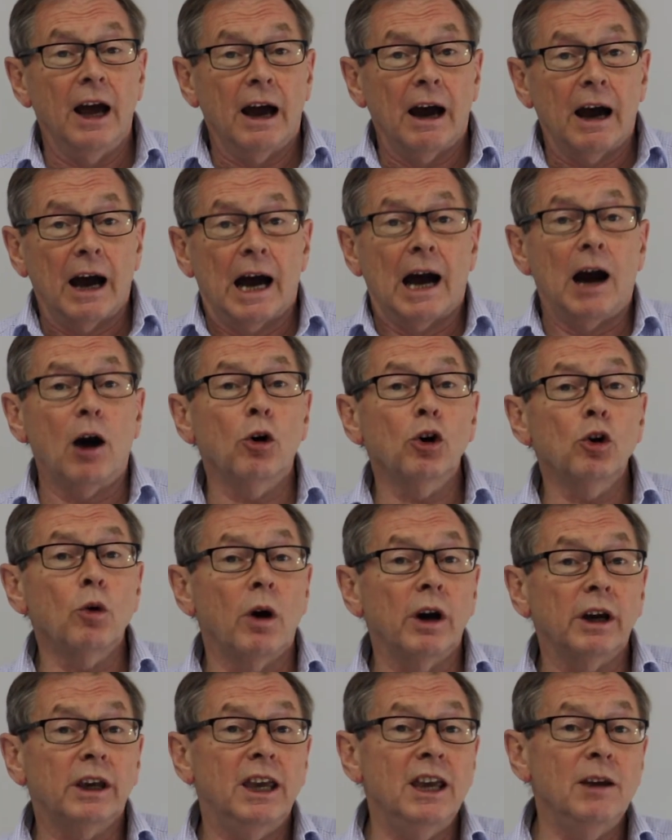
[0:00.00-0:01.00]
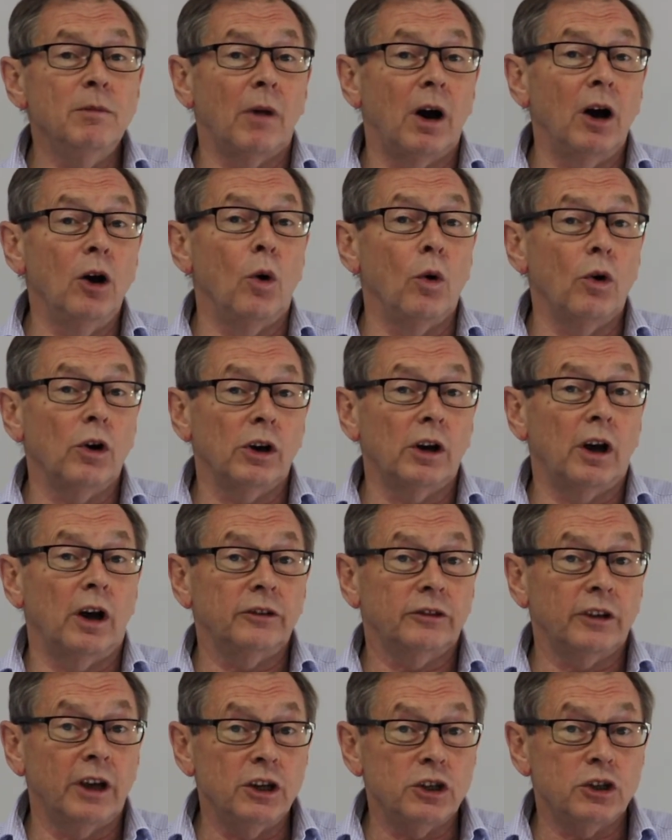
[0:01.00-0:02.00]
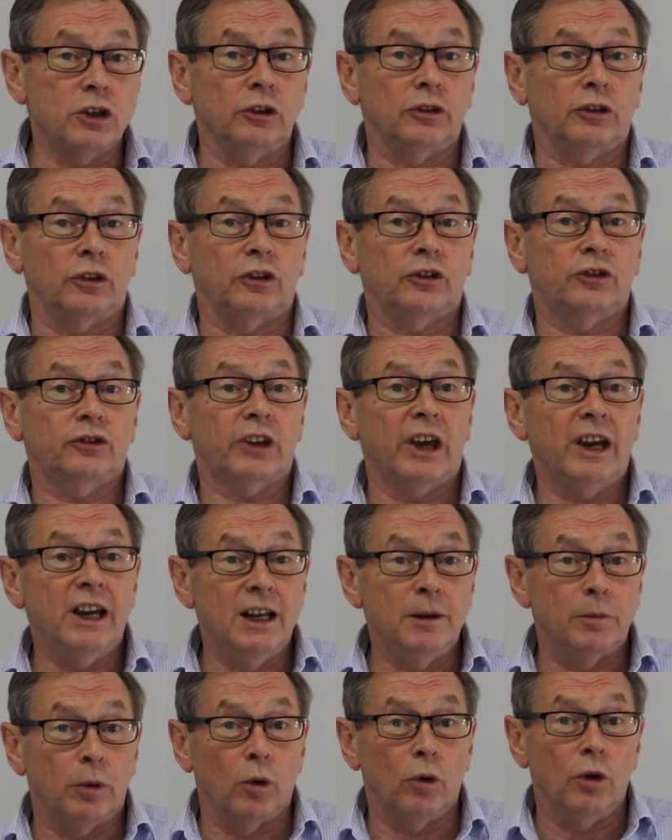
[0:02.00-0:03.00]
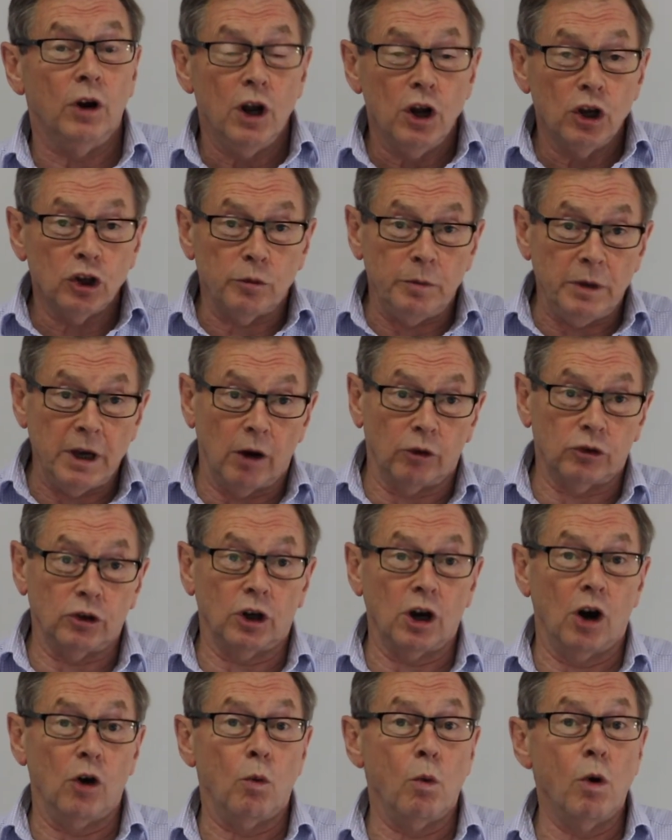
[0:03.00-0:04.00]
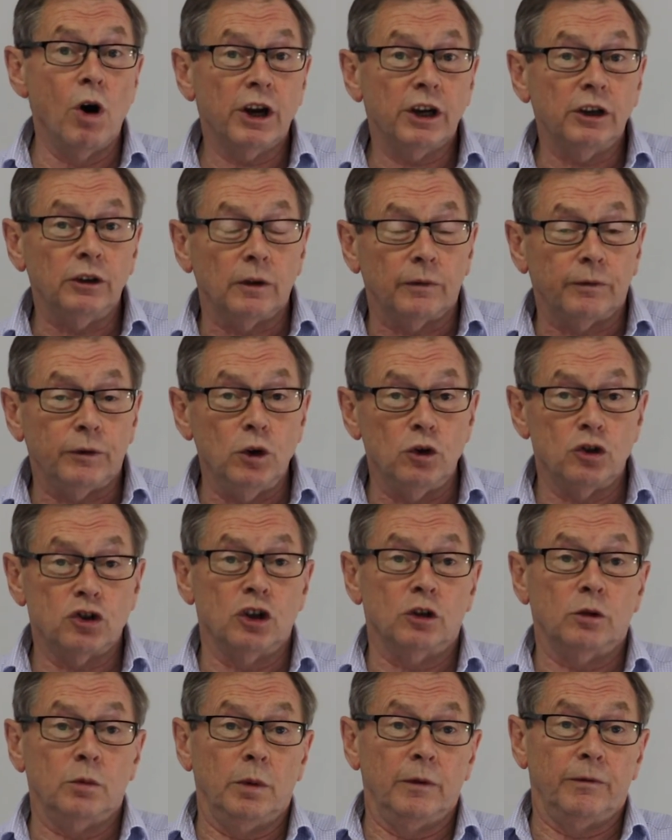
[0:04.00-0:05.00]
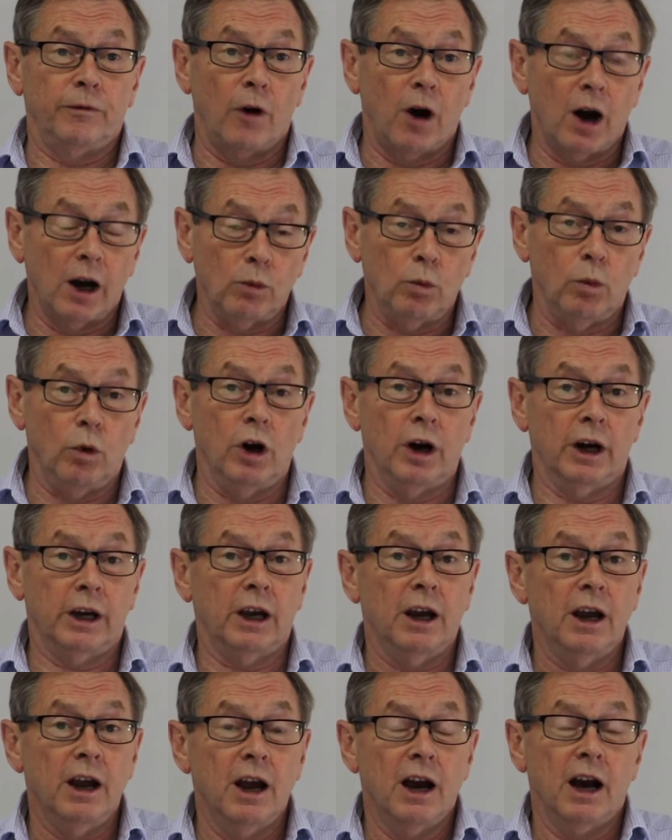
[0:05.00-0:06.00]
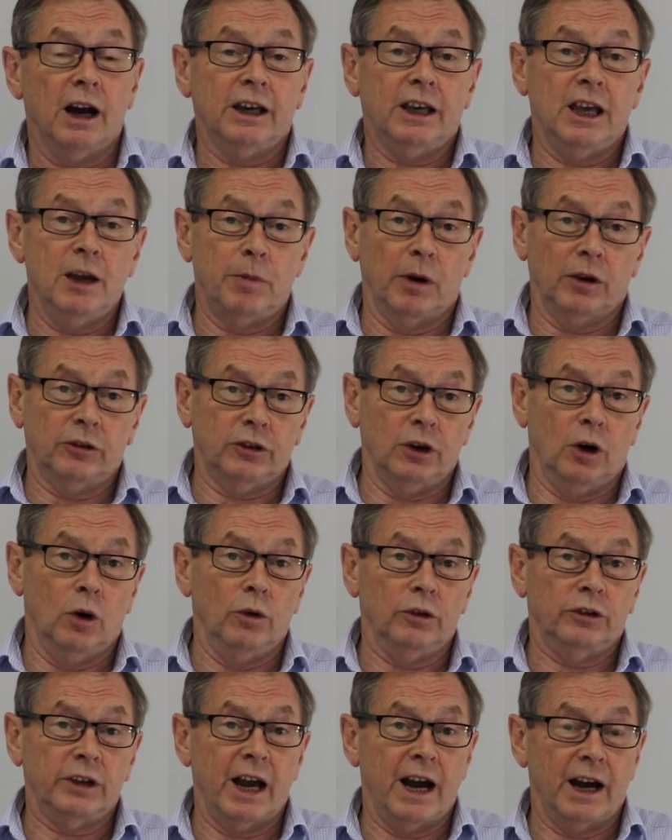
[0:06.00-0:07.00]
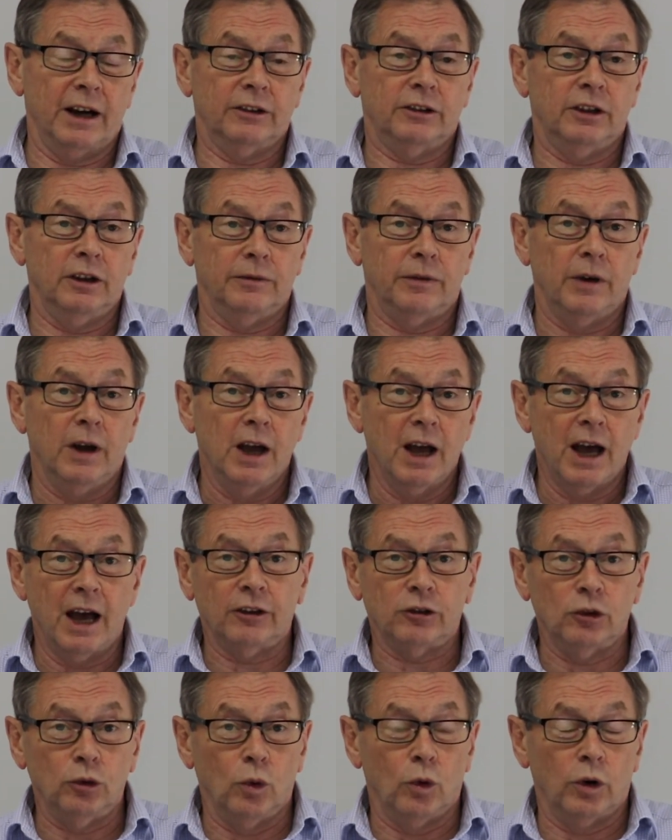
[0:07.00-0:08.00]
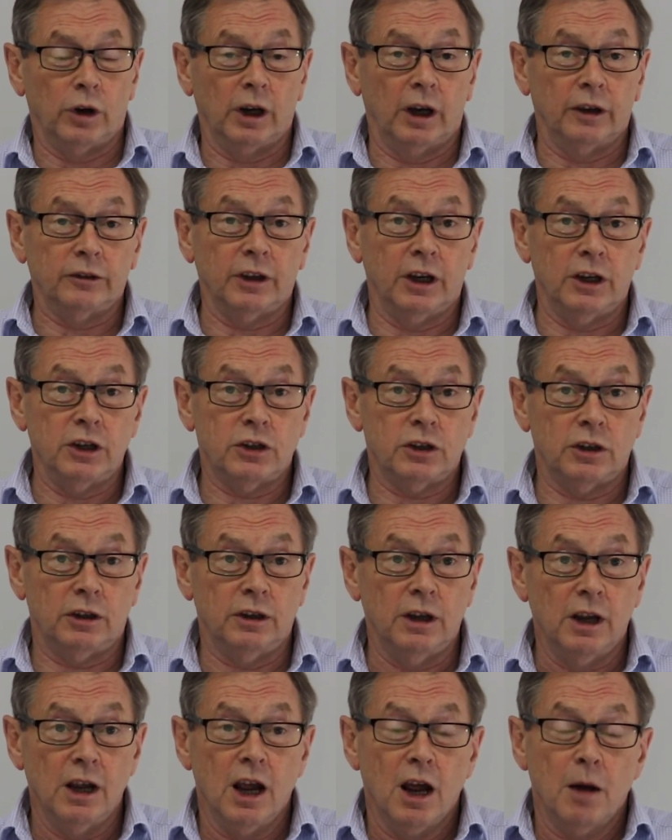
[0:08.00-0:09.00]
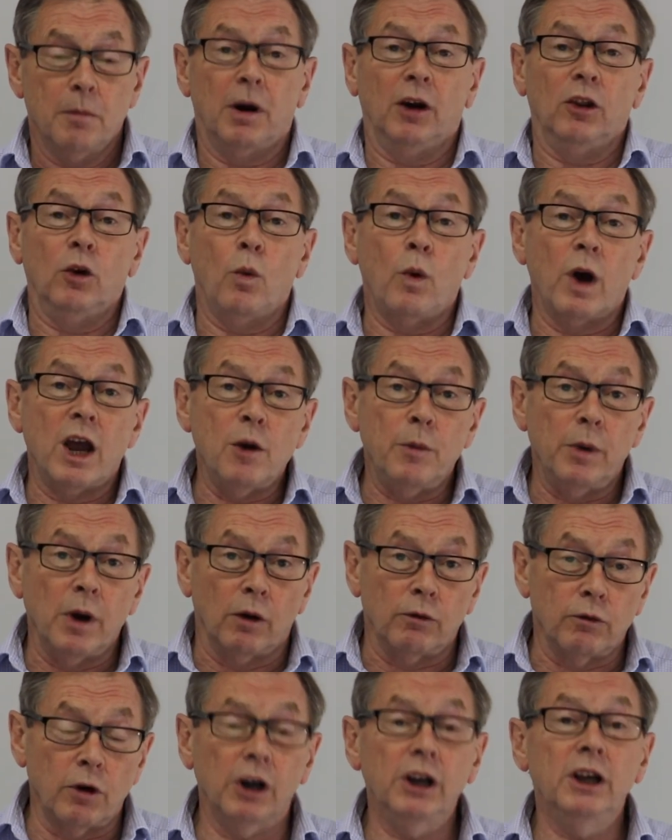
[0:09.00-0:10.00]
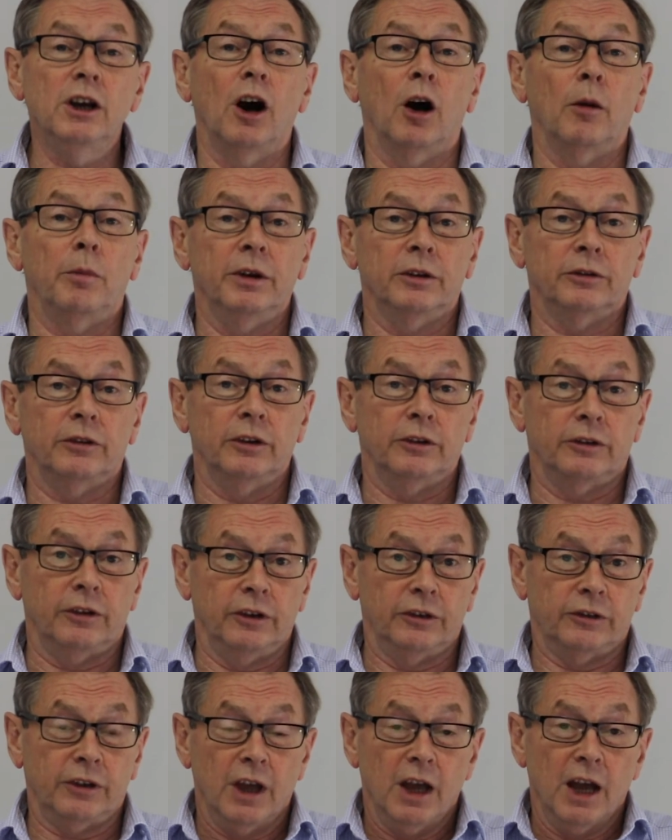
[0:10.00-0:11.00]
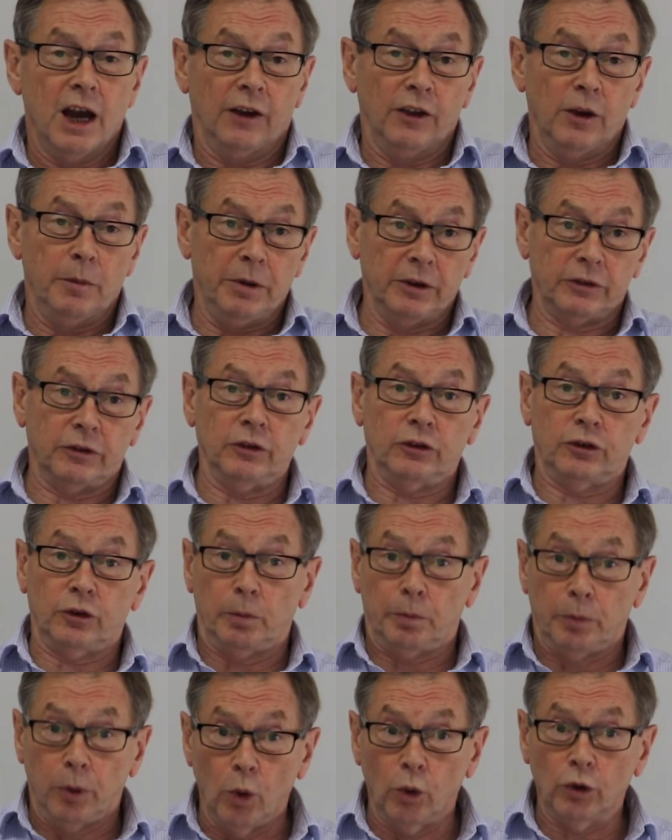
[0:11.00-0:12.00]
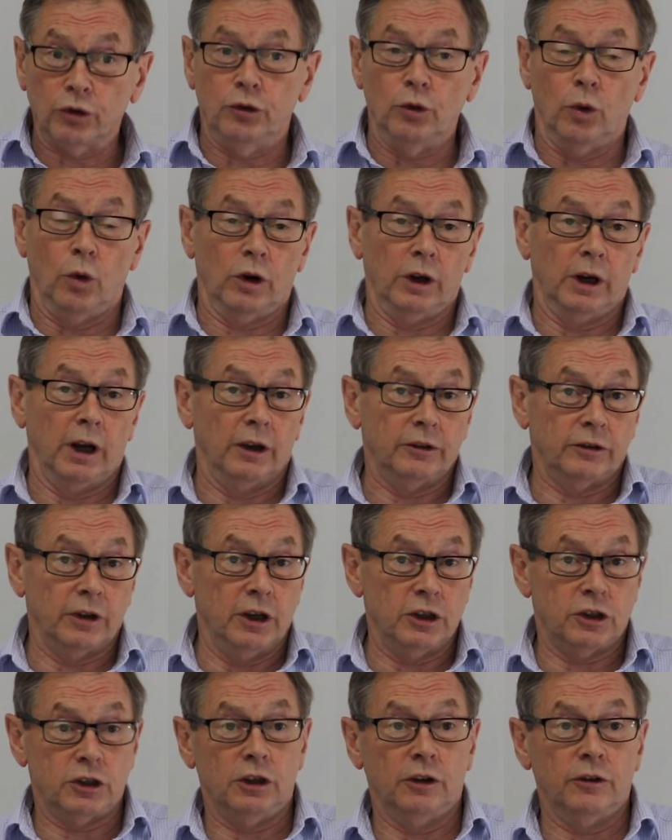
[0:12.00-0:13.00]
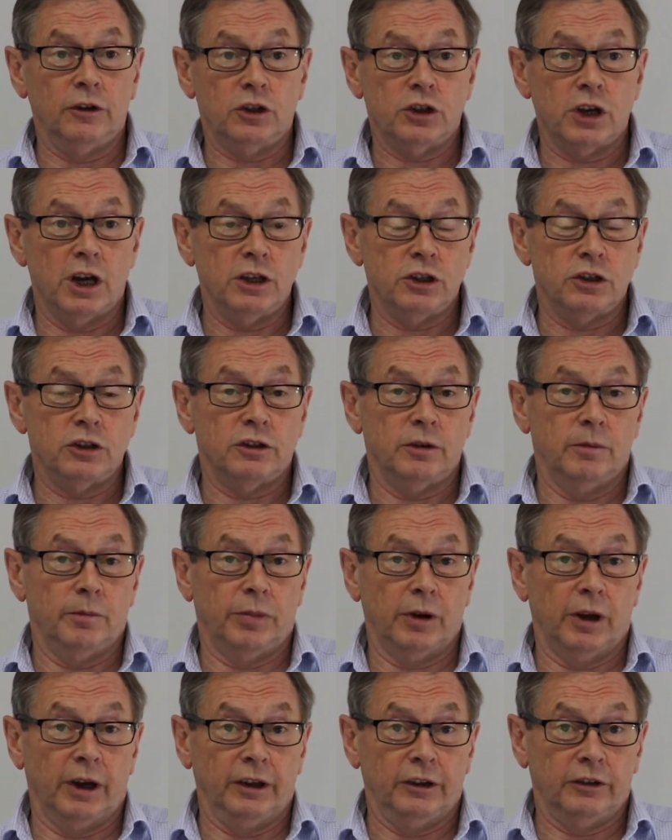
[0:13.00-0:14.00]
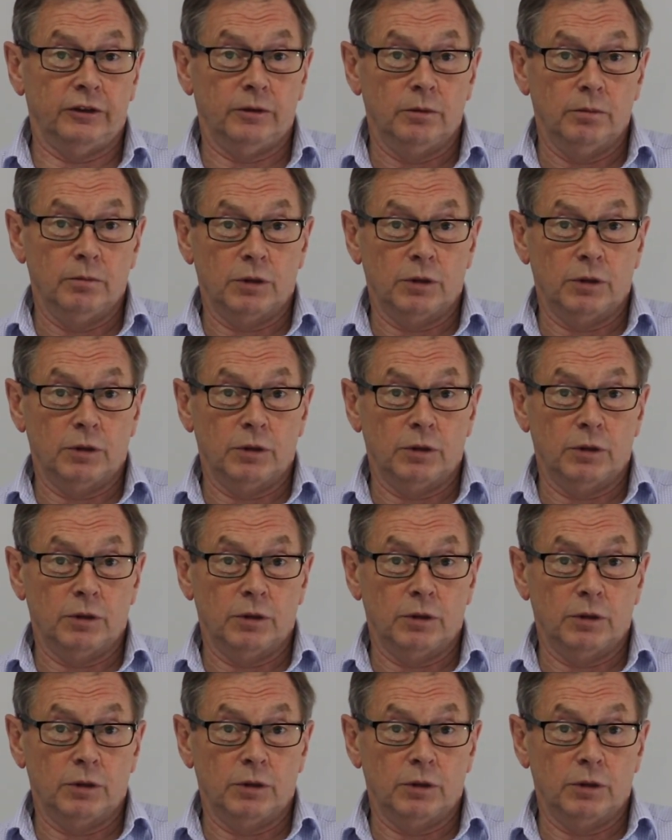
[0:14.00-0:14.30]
How do I keep my organization sustainable to be able to go work in the future, to provide work and keep ourselves active as an organization by the way we are running our businesses, and the business supports the organization and the changes in place.